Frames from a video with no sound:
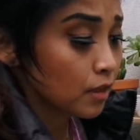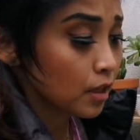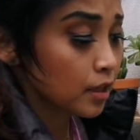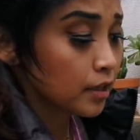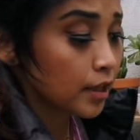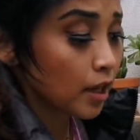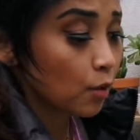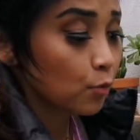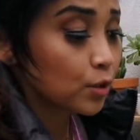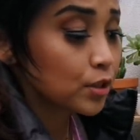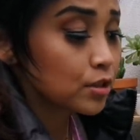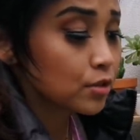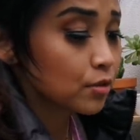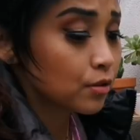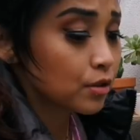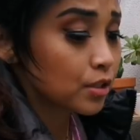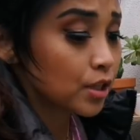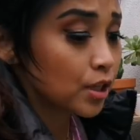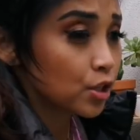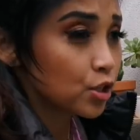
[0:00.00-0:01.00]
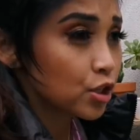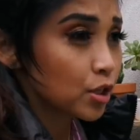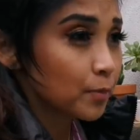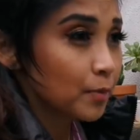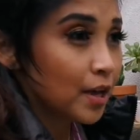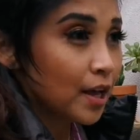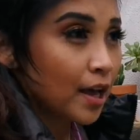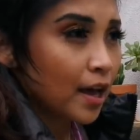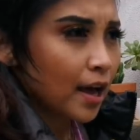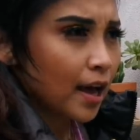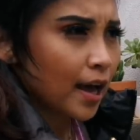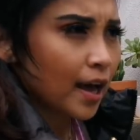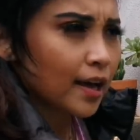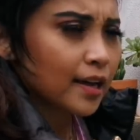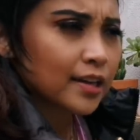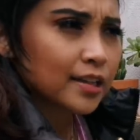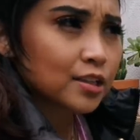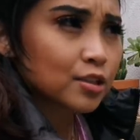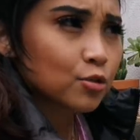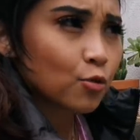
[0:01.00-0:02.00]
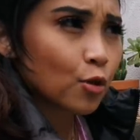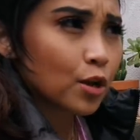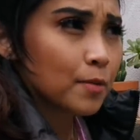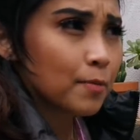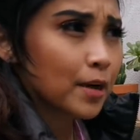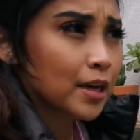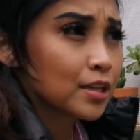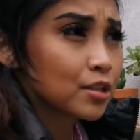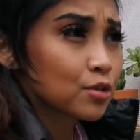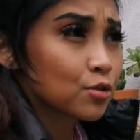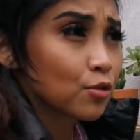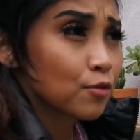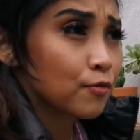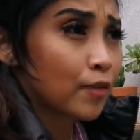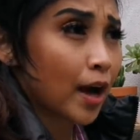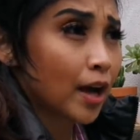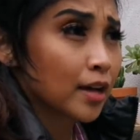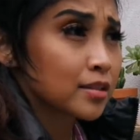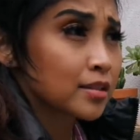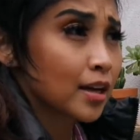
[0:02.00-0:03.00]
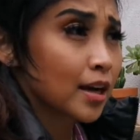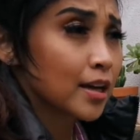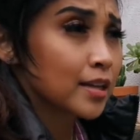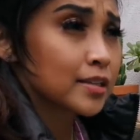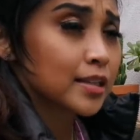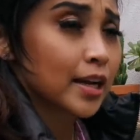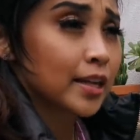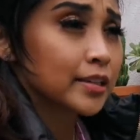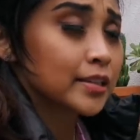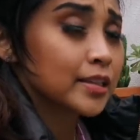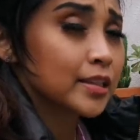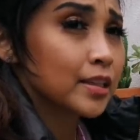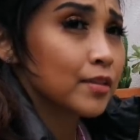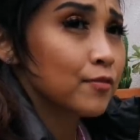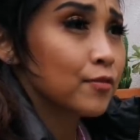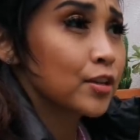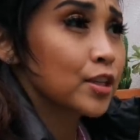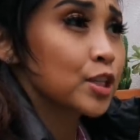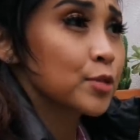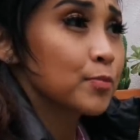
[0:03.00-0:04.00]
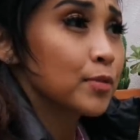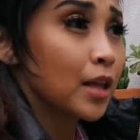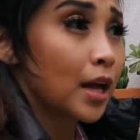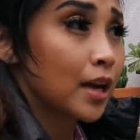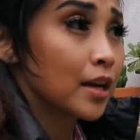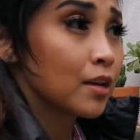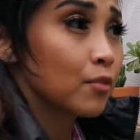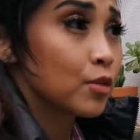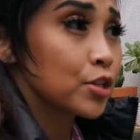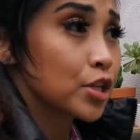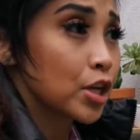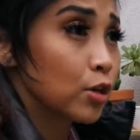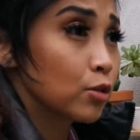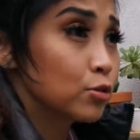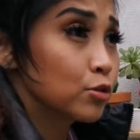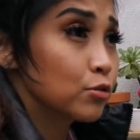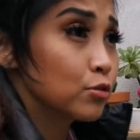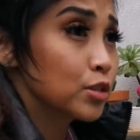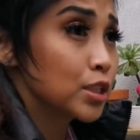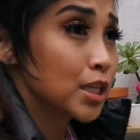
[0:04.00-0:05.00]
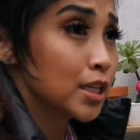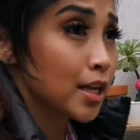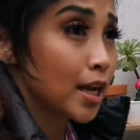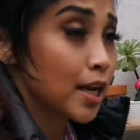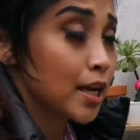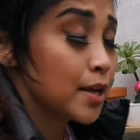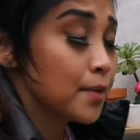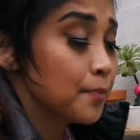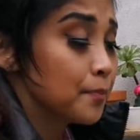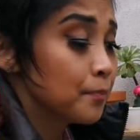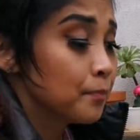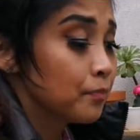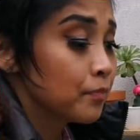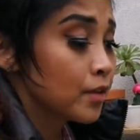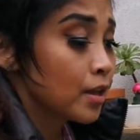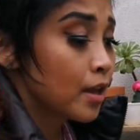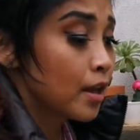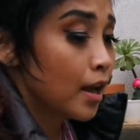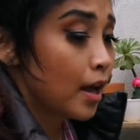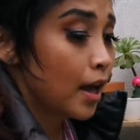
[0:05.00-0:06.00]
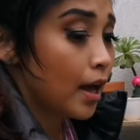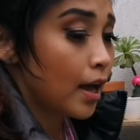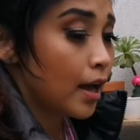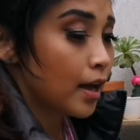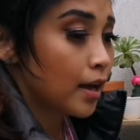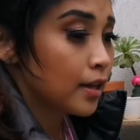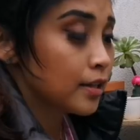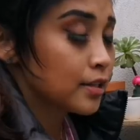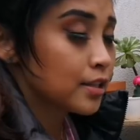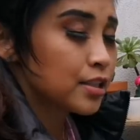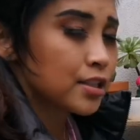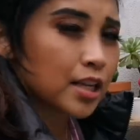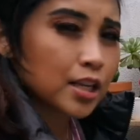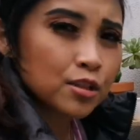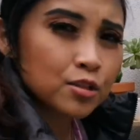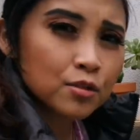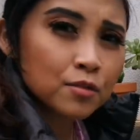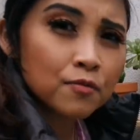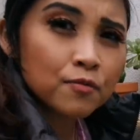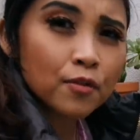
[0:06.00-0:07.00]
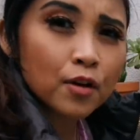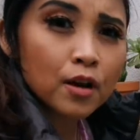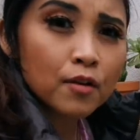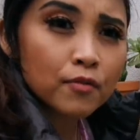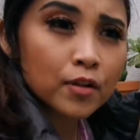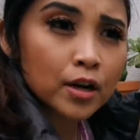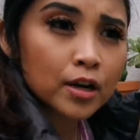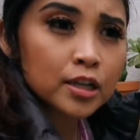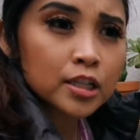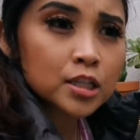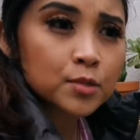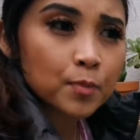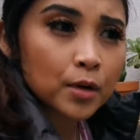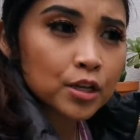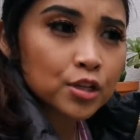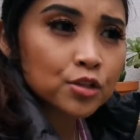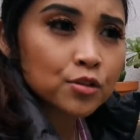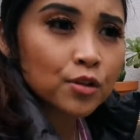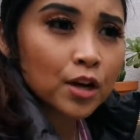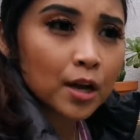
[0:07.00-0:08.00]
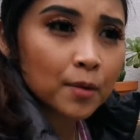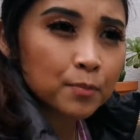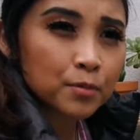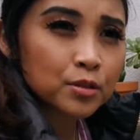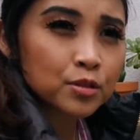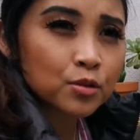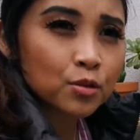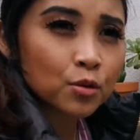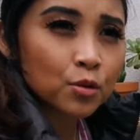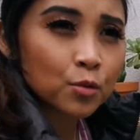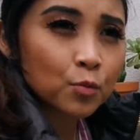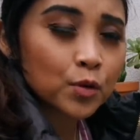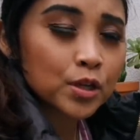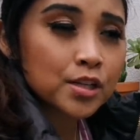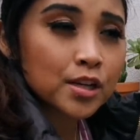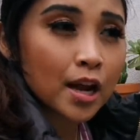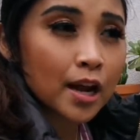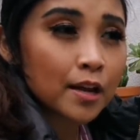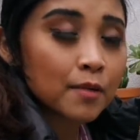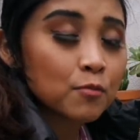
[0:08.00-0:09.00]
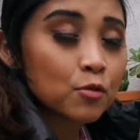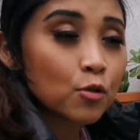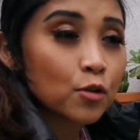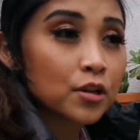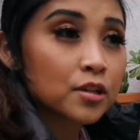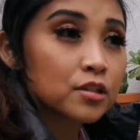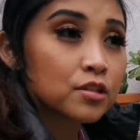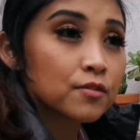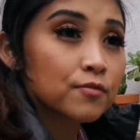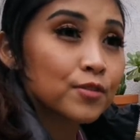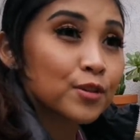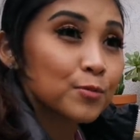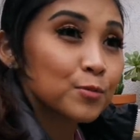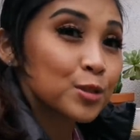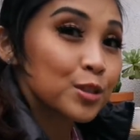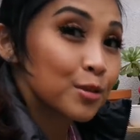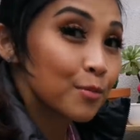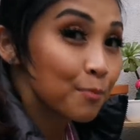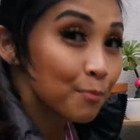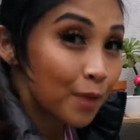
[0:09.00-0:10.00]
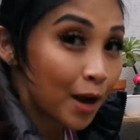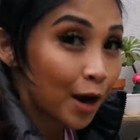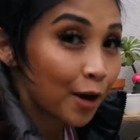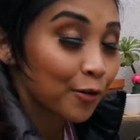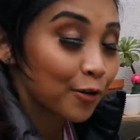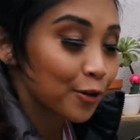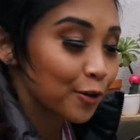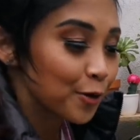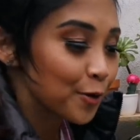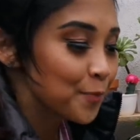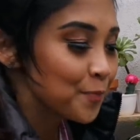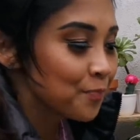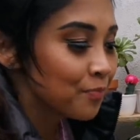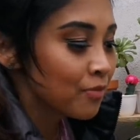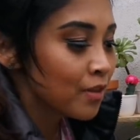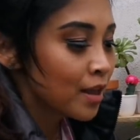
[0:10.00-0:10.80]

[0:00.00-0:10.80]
I can't wait to go to Egypt. And it's going by so fast, guys. I didn't finish planning, which I'll do tonight. And stay tuned for a very special episode, which I am going to film tomorrow.